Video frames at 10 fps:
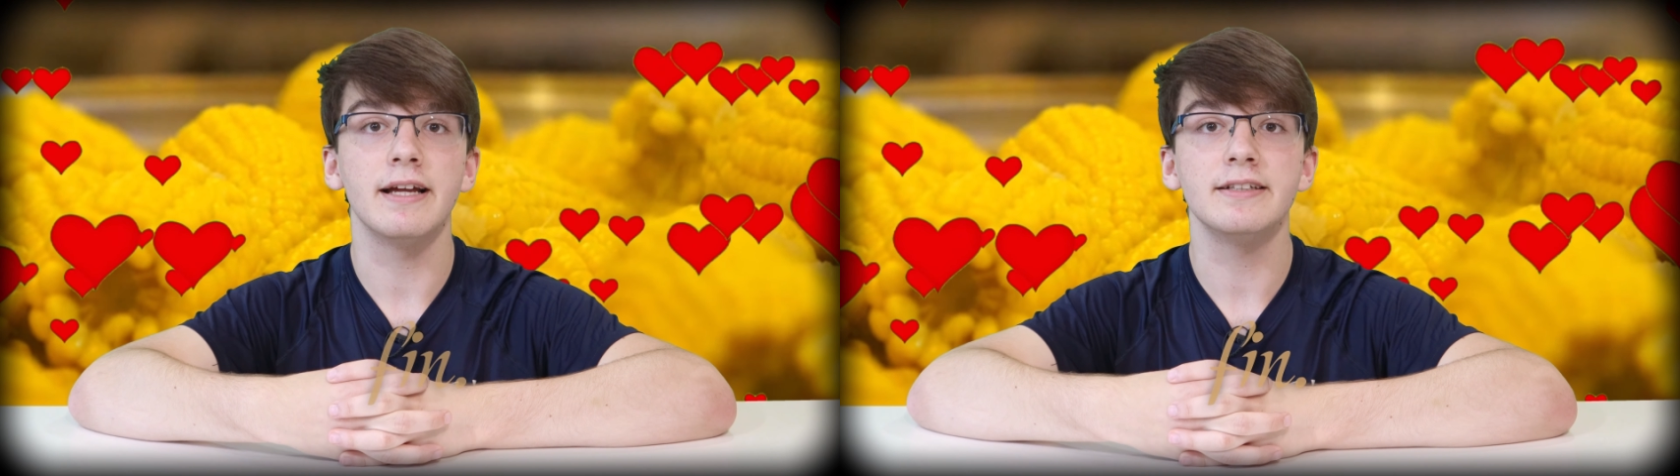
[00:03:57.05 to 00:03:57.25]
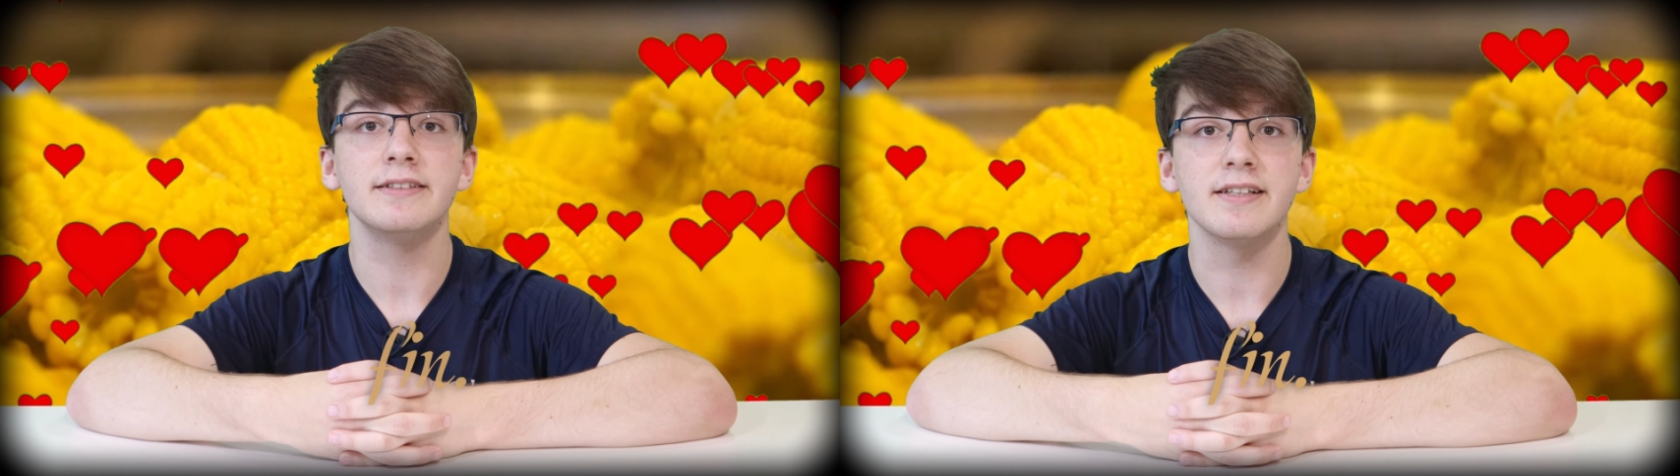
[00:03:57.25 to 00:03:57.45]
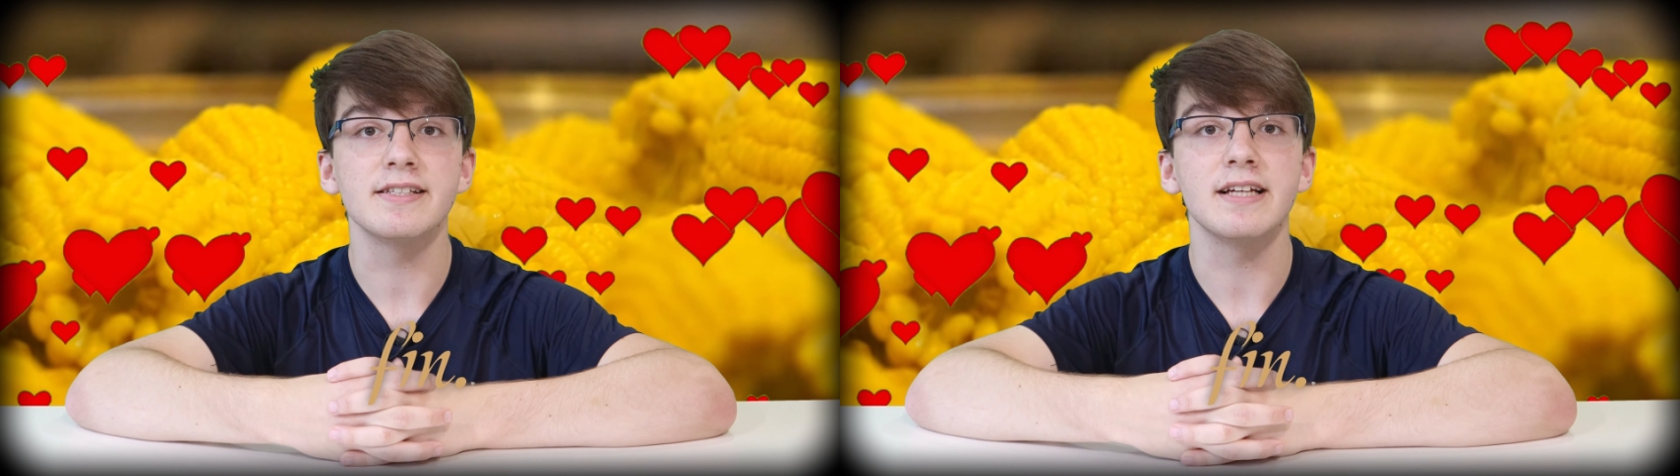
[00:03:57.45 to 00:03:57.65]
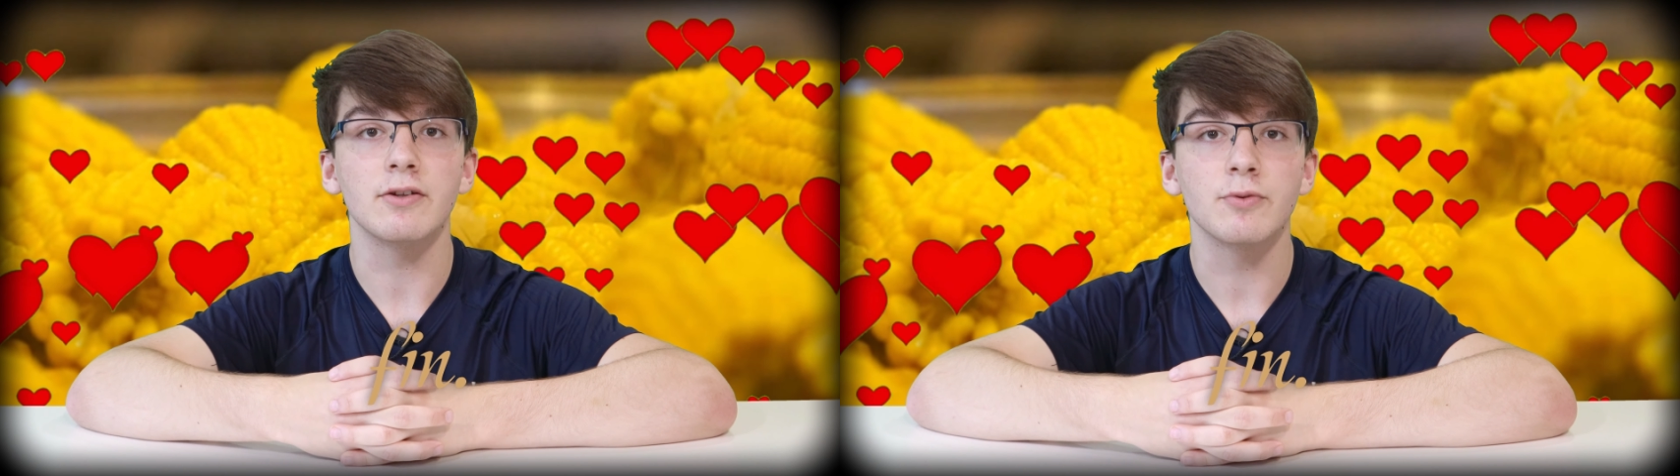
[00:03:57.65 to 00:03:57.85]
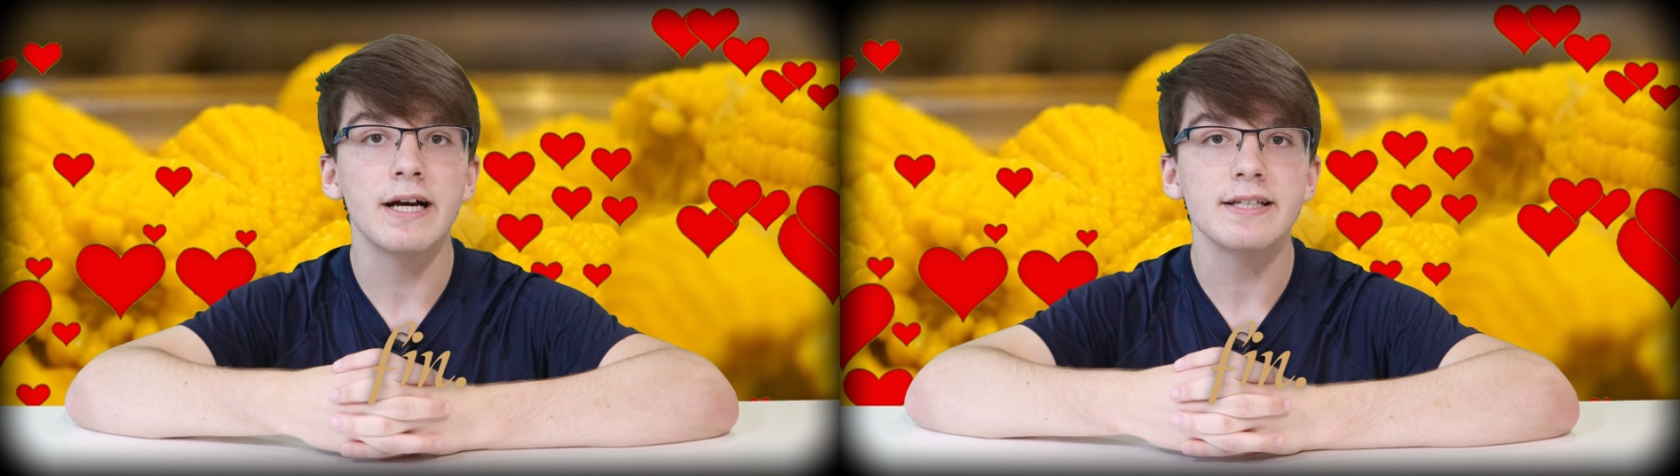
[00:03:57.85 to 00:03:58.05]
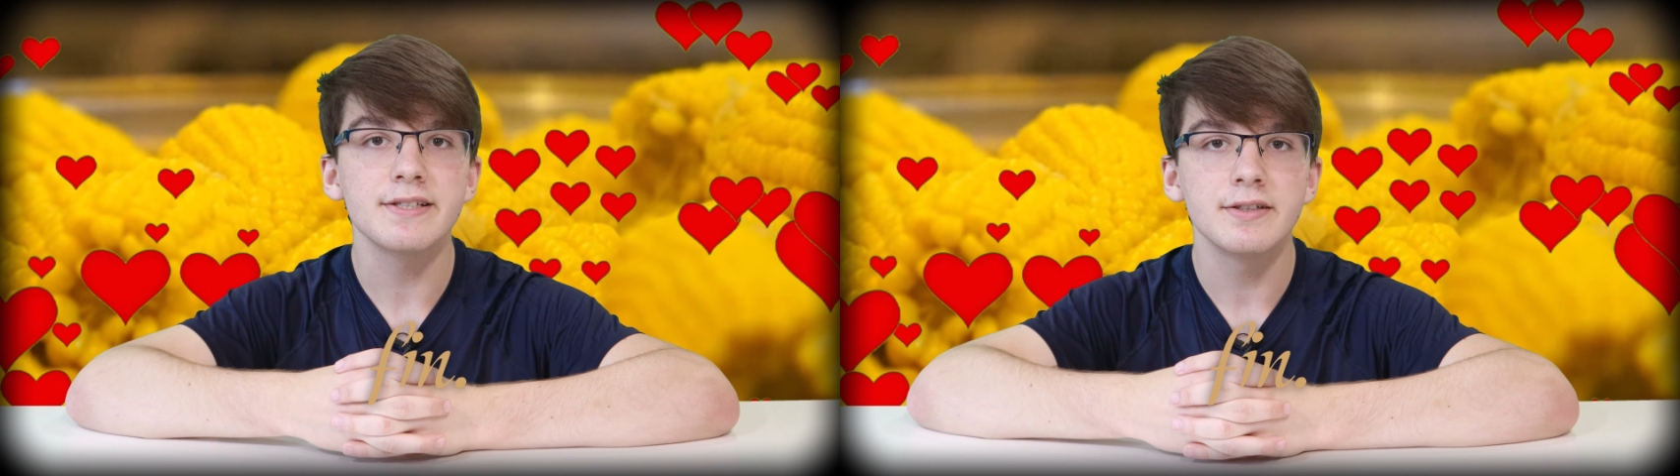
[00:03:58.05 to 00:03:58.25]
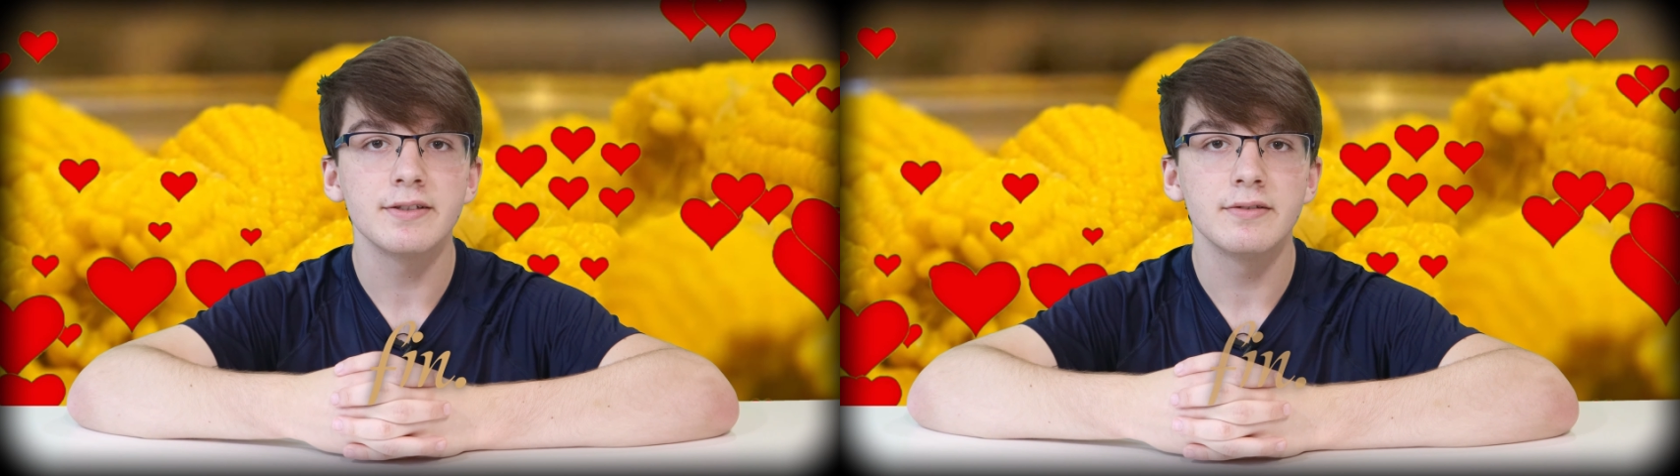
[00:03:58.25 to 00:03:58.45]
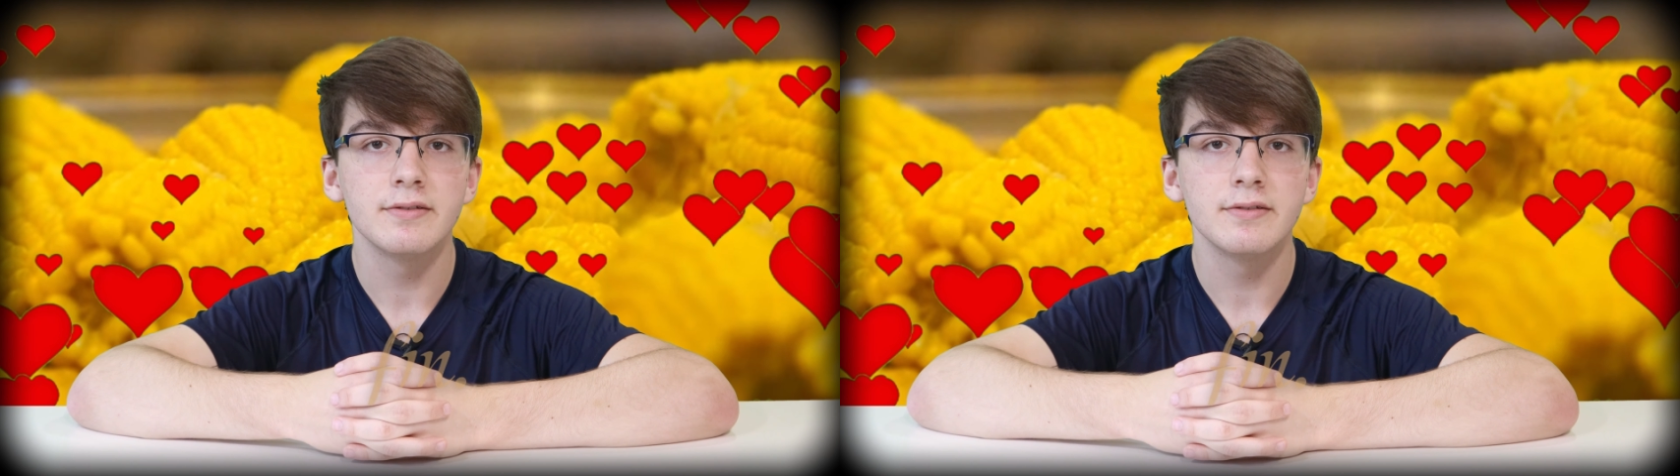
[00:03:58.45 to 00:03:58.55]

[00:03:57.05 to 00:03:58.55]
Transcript: and into the Southwest.